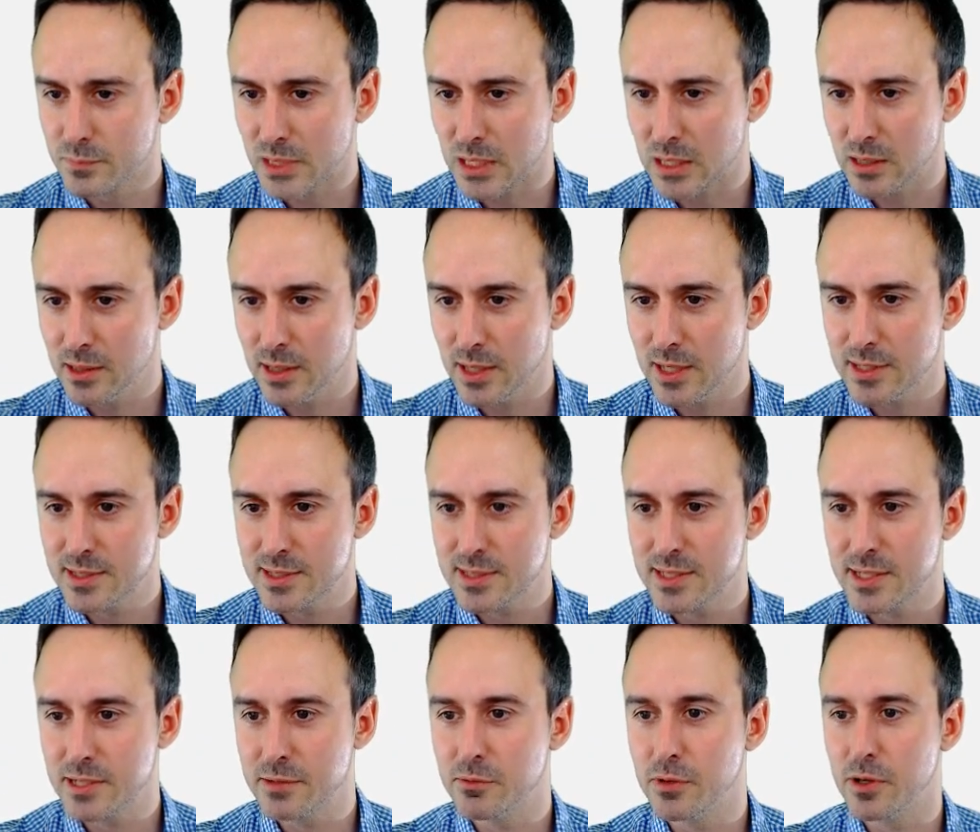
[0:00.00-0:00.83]
let's
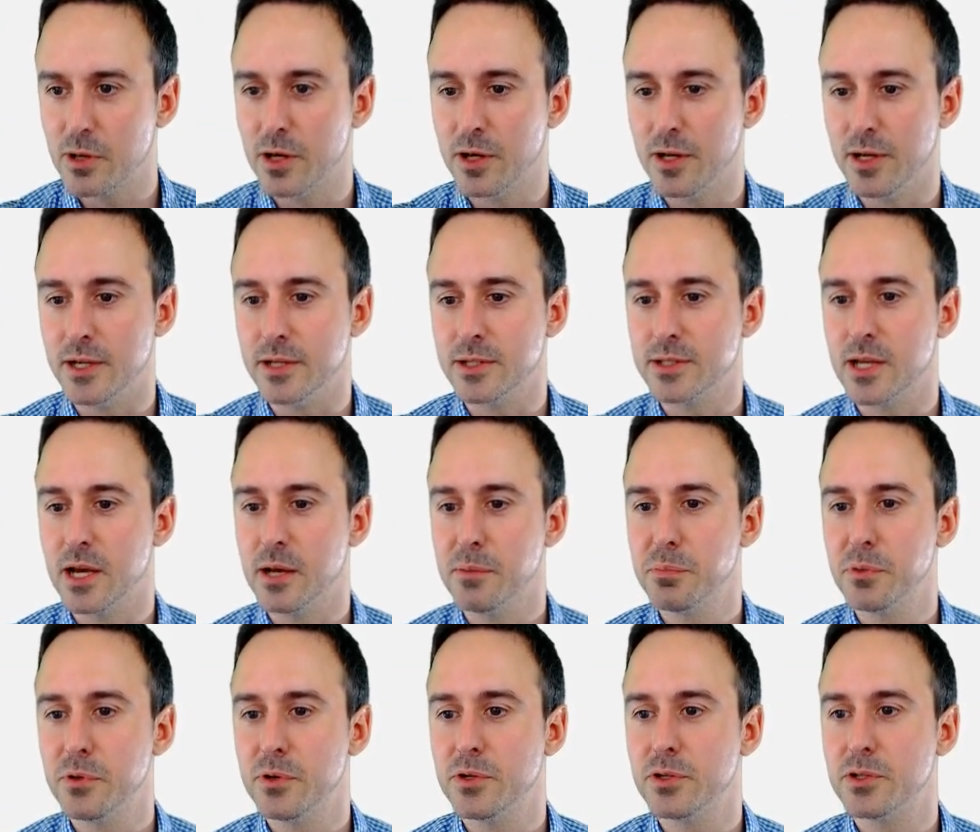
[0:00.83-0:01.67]
see where it is.
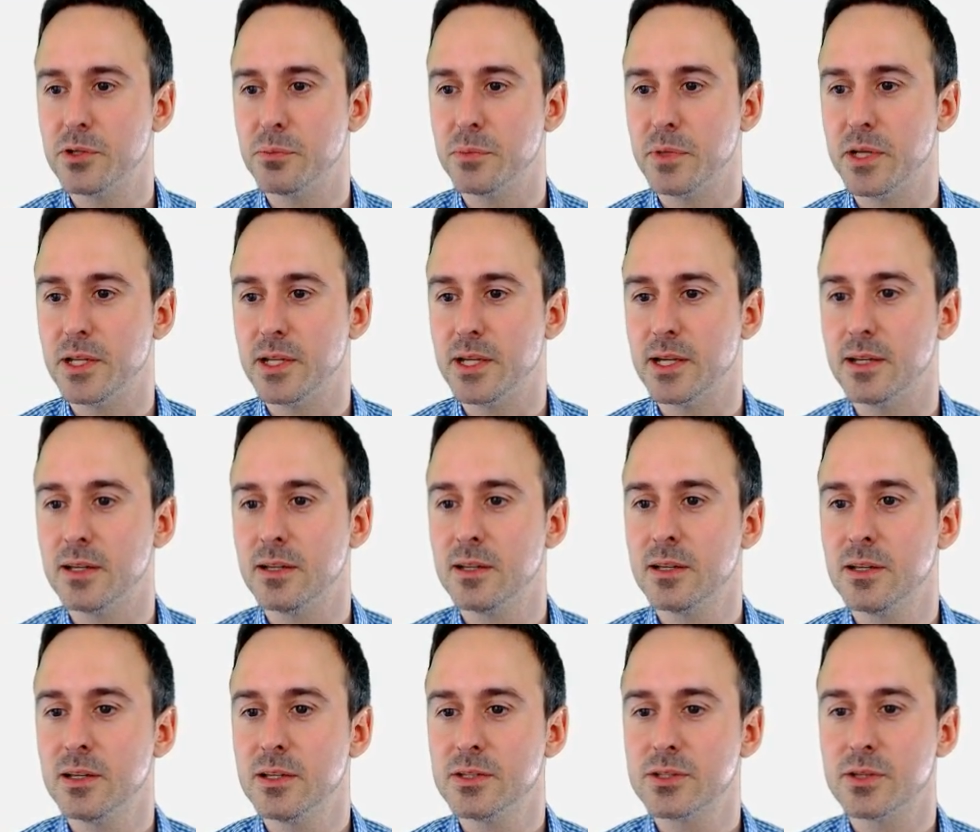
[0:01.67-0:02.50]
Upper intermediate.
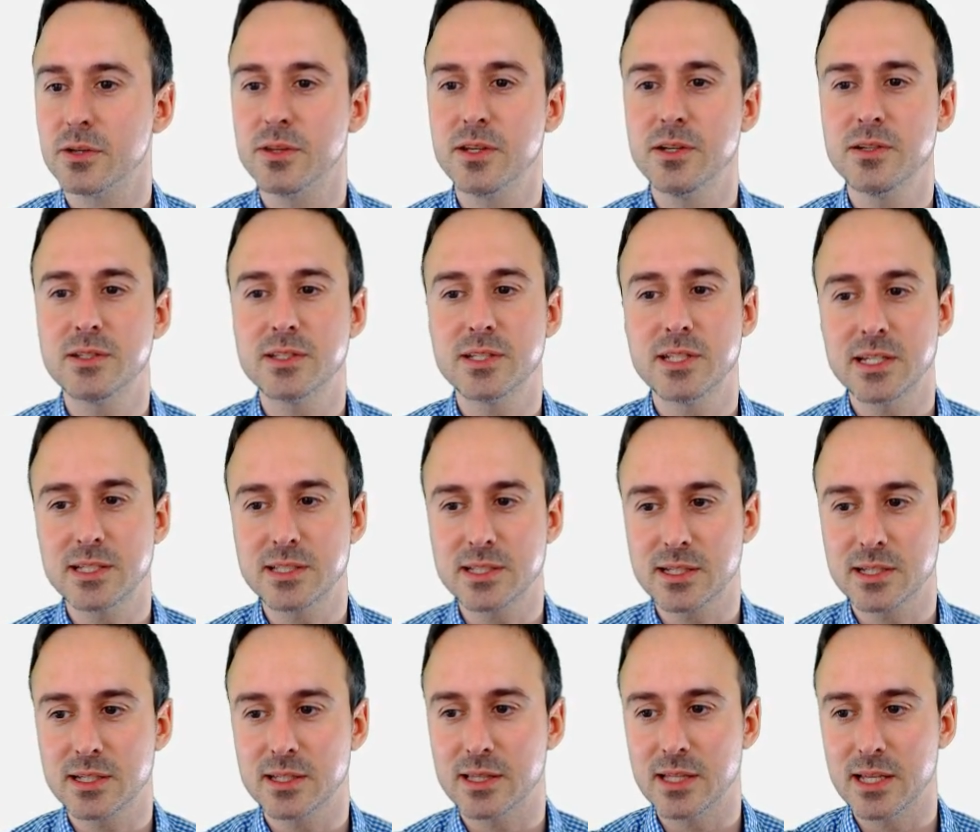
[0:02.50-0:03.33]
So there's this
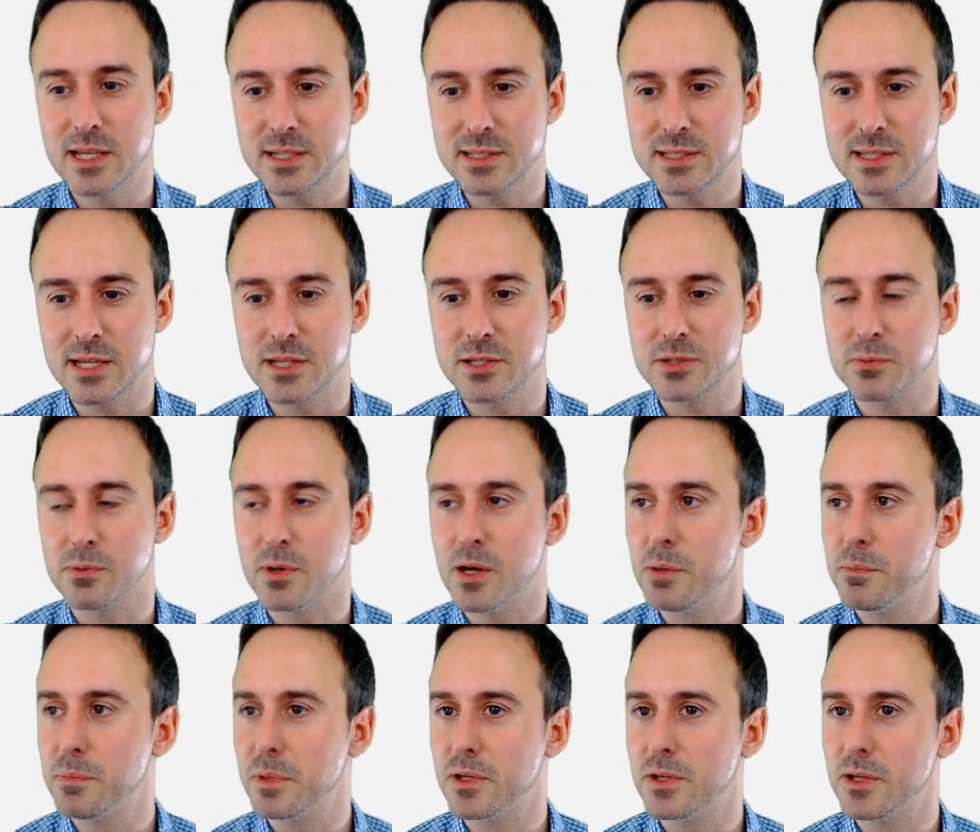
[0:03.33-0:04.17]
this as
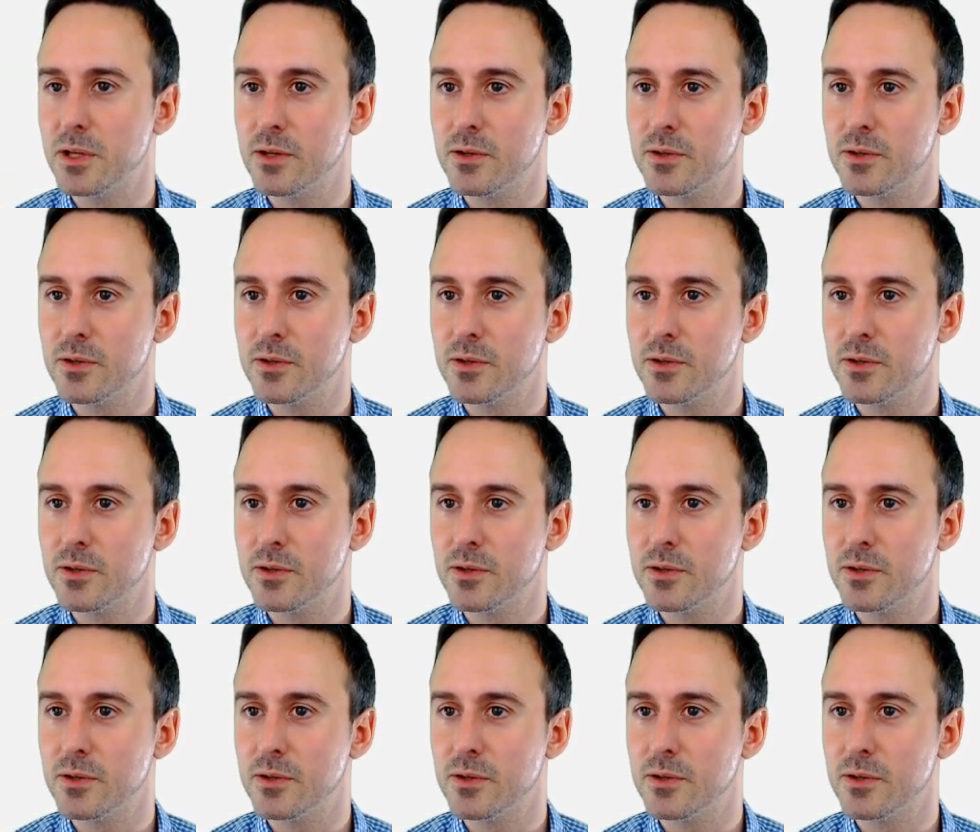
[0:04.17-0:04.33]
well, but no,